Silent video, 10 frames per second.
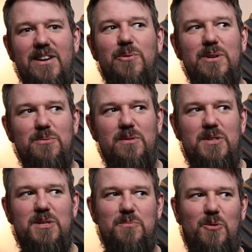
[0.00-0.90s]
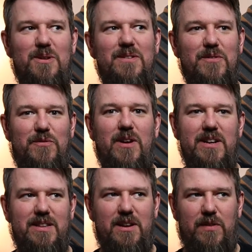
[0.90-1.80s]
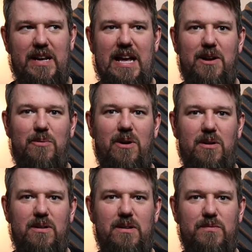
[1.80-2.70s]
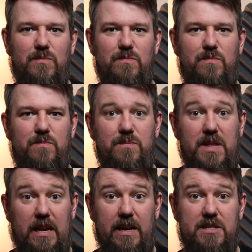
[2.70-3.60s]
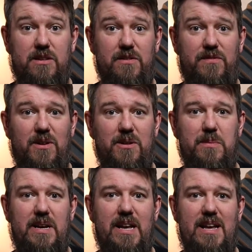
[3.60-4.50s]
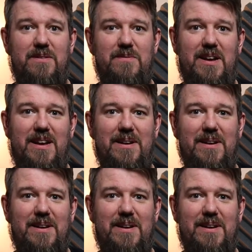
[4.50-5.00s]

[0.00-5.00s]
No, which one of us is more frightened that if I get it wrong, the light's going to fall on me again.